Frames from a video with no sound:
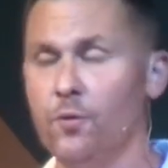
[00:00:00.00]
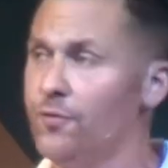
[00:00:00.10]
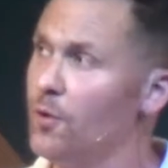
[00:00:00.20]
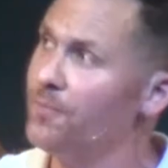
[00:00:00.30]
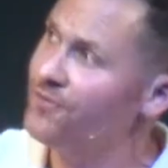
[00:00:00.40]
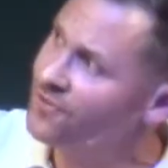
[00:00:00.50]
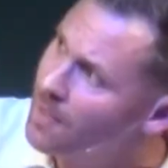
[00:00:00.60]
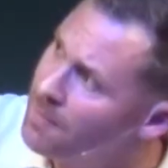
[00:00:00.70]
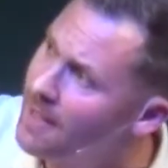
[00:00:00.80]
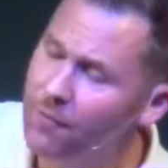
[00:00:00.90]
to assume
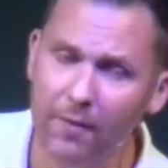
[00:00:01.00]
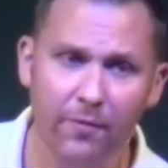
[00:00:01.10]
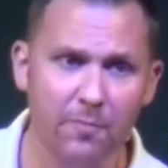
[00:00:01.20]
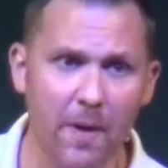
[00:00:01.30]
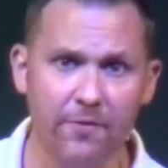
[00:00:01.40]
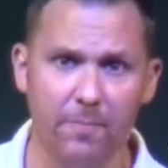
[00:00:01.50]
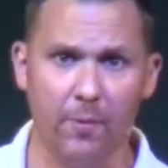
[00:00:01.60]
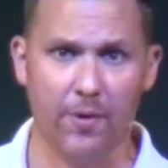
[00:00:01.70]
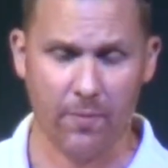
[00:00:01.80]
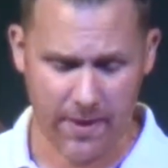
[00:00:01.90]
some level of
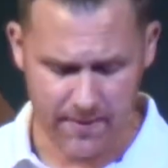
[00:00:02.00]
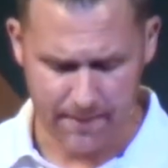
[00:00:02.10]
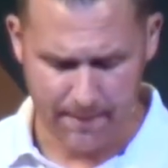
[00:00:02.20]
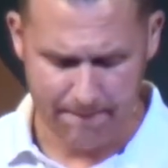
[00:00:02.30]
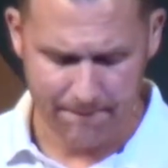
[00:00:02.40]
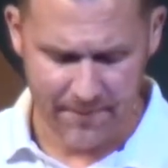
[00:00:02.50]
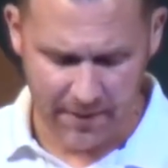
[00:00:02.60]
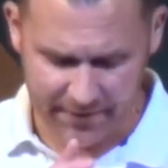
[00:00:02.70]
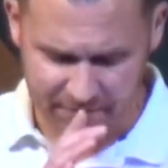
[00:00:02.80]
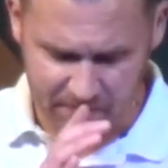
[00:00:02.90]
responsibility, right?
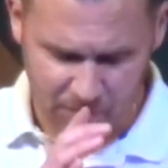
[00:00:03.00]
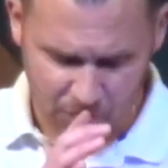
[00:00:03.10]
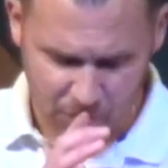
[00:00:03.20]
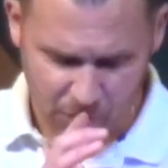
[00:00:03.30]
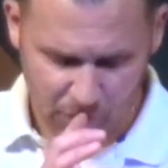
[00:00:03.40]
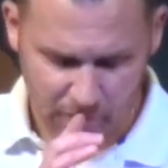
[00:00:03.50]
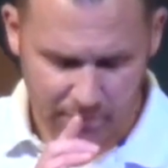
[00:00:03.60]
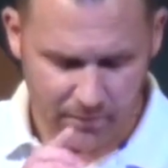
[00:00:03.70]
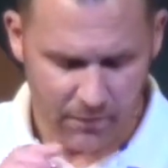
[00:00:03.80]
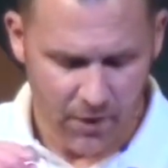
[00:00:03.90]
Now listen,
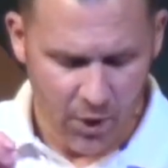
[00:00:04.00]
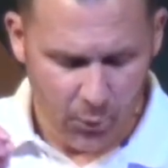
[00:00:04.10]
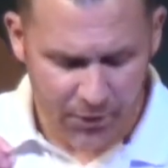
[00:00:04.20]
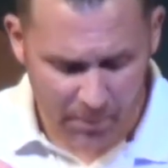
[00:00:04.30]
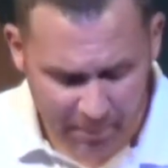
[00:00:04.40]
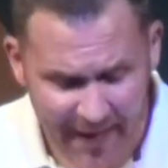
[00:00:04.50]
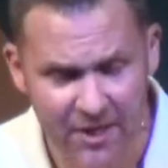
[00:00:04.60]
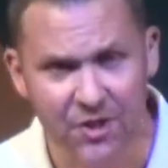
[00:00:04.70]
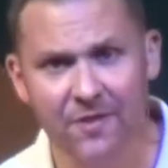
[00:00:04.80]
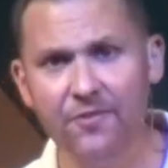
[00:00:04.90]
when your
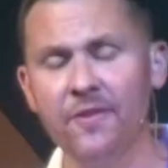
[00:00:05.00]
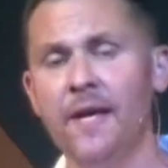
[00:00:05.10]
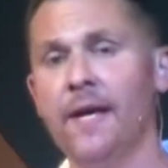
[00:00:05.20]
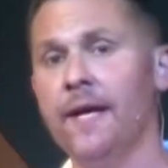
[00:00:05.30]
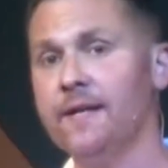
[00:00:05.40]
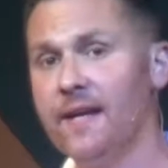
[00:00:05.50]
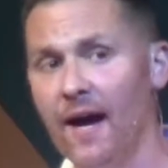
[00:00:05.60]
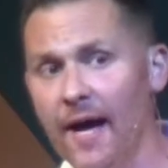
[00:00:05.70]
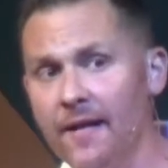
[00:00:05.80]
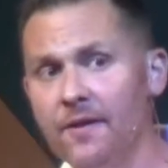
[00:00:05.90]
patience and
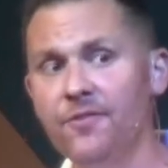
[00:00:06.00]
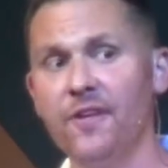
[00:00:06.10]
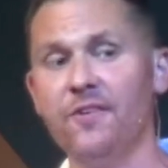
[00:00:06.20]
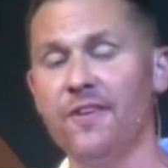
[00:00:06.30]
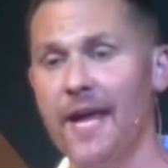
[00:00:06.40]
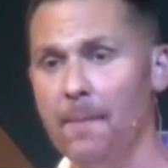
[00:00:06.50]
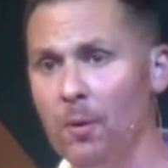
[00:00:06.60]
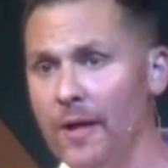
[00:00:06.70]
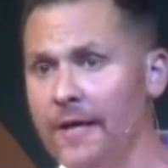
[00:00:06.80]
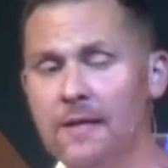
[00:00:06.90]
kindness is
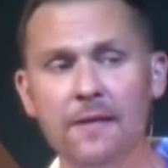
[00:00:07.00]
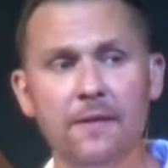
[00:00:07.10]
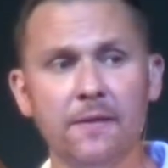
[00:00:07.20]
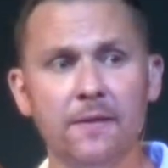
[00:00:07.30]
enabling,